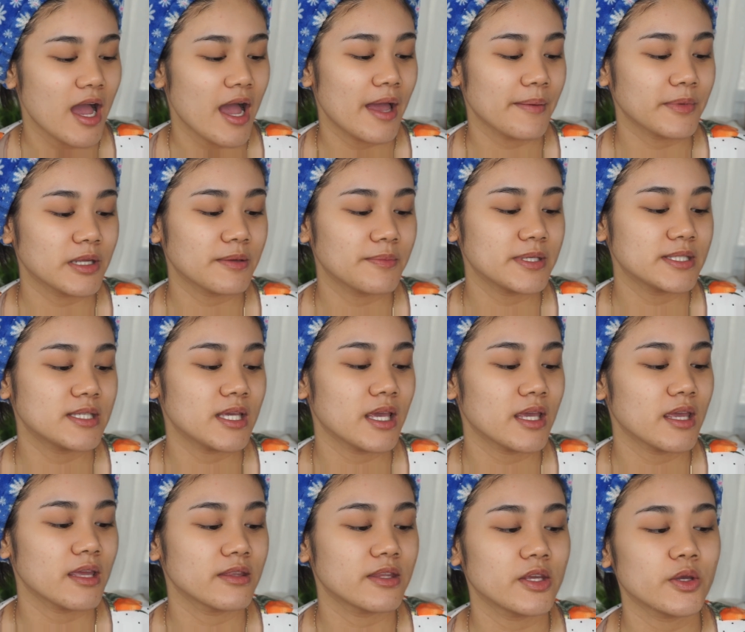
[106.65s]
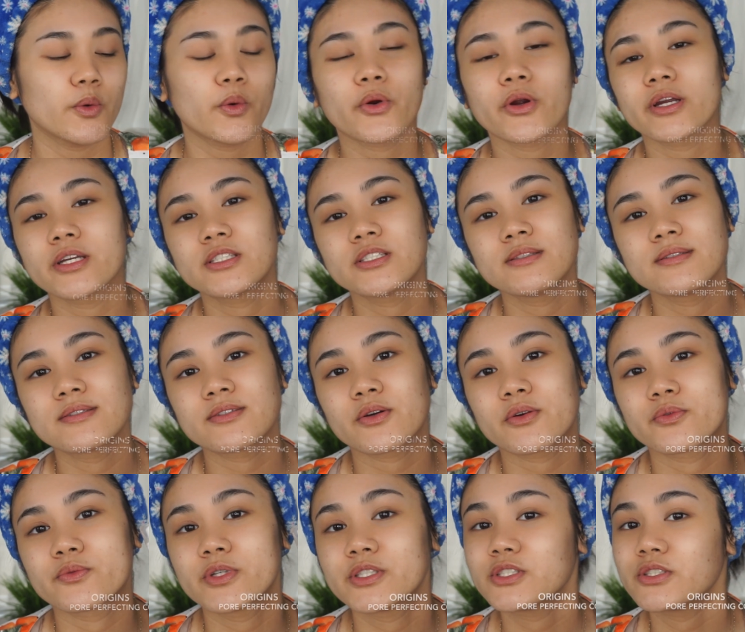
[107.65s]
I'm gonna be taking the Origins
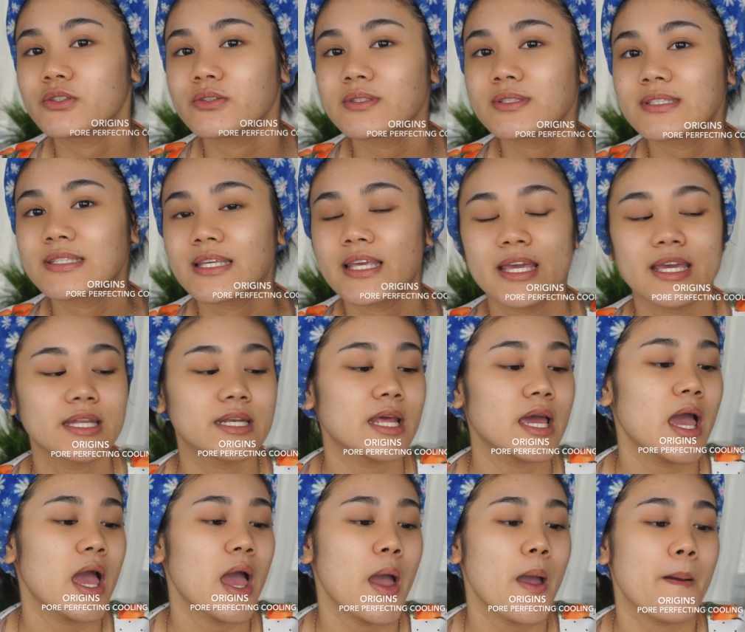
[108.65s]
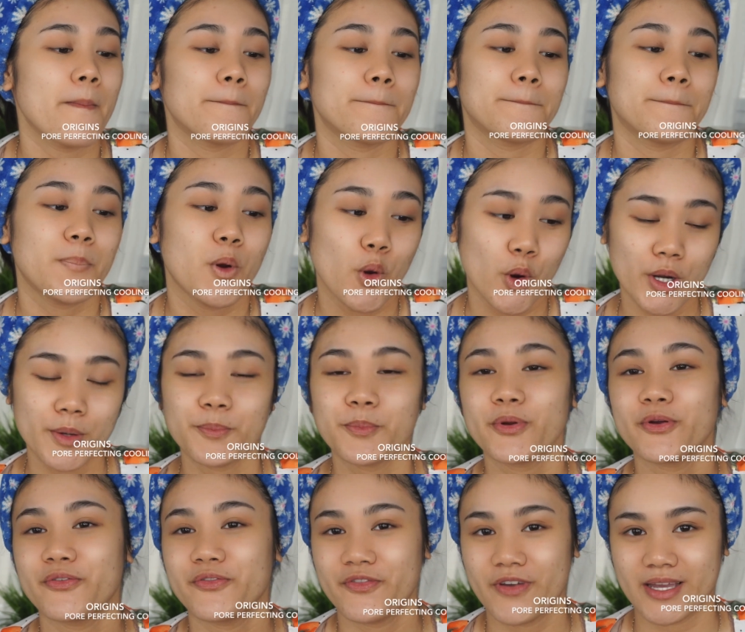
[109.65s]
Original Skin Pore
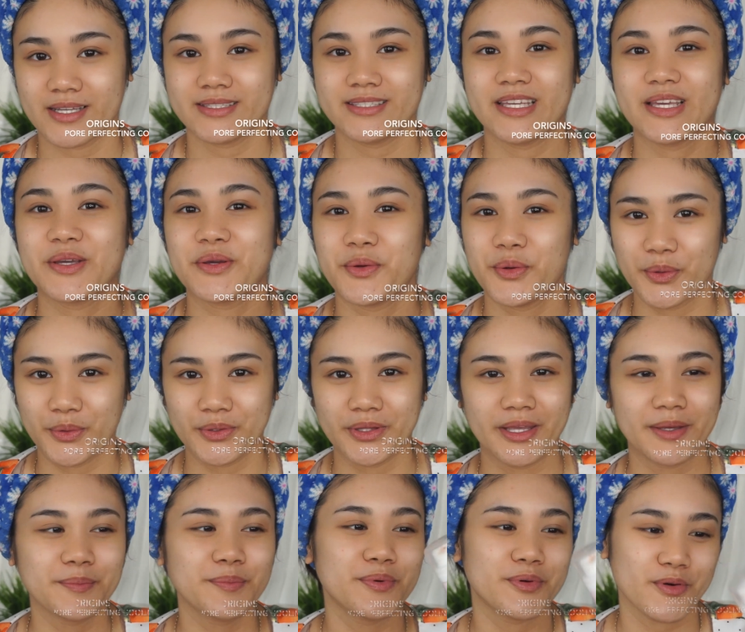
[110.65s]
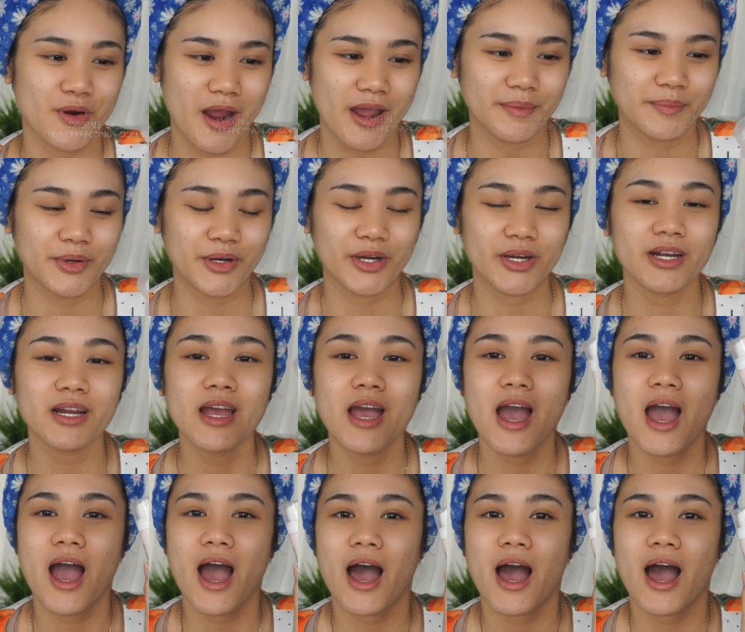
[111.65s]
Perfecting Cooling Primer.